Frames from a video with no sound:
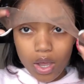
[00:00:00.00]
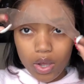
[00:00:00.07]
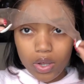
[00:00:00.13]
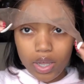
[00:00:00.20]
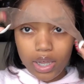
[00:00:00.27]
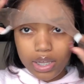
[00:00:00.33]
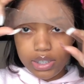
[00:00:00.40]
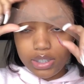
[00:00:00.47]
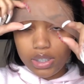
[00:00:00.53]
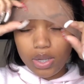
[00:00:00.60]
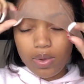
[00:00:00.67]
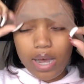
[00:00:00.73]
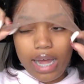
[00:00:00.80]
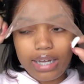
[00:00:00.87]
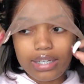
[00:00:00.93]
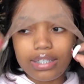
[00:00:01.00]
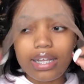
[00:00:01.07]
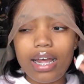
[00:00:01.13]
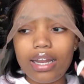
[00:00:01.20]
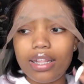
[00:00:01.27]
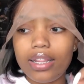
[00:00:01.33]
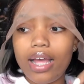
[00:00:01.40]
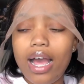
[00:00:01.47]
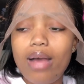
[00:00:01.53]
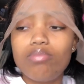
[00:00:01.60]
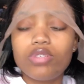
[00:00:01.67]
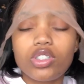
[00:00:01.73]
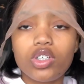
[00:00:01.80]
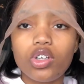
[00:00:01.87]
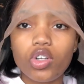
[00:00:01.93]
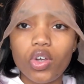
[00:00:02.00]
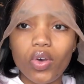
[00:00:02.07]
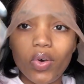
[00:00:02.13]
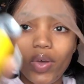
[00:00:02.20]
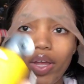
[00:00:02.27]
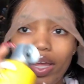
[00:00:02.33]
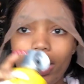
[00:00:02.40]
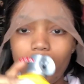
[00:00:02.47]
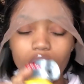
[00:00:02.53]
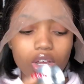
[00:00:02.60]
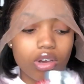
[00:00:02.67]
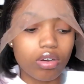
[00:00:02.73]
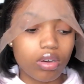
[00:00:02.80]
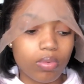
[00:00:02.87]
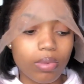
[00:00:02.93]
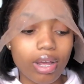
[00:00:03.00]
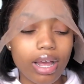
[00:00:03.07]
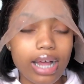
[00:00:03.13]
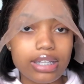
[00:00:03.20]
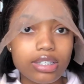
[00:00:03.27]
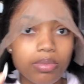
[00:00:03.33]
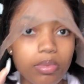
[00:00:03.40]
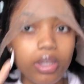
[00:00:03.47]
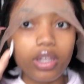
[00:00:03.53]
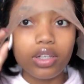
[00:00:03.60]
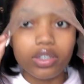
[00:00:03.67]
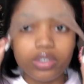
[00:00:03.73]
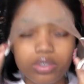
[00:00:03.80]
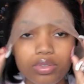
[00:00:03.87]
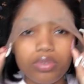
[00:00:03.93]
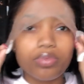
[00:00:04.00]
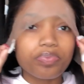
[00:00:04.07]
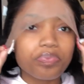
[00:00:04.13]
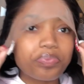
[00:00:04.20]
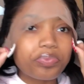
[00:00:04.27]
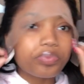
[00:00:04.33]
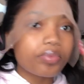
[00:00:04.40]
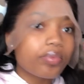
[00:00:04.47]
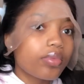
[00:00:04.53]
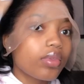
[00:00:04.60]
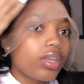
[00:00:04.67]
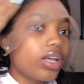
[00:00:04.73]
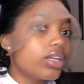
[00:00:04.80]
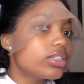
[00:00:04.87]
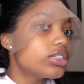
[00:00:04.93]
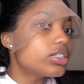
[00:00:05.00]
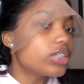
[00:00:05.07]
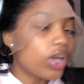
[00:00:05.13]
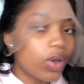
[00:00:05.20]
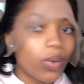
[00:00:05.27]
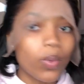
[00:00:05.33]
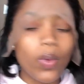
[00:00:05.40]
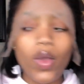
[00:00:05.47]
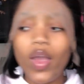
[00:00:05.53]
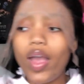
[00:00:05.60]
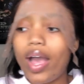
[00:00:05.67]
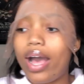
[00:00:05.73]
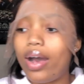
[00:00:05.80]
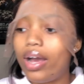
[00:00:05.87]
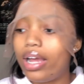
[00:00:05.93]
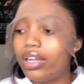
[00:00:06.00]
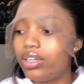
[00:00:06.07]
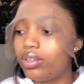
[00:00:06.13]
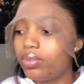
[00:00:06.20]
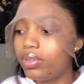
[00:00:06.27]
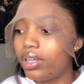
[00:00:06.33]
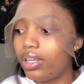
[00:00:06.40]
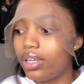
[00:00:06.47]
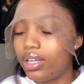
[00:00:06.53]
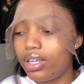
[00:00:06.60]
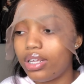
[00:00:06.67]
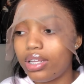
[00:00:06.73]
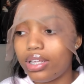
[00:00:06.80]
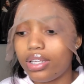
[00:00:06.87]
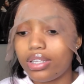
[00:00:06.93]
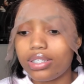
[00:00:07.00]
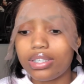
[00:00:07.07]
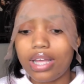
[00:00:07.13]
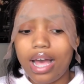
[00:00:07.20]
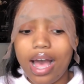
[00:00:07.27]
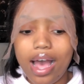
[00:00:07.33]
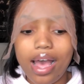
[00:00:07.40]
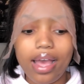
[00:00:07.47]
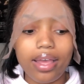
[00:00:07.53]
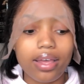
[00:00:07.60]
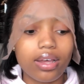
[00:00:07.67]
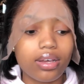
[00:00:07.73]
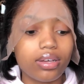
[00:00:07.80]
Okay, so I decided that I'm just gonna go ahead and go on with Got2b glue. So how I do it is I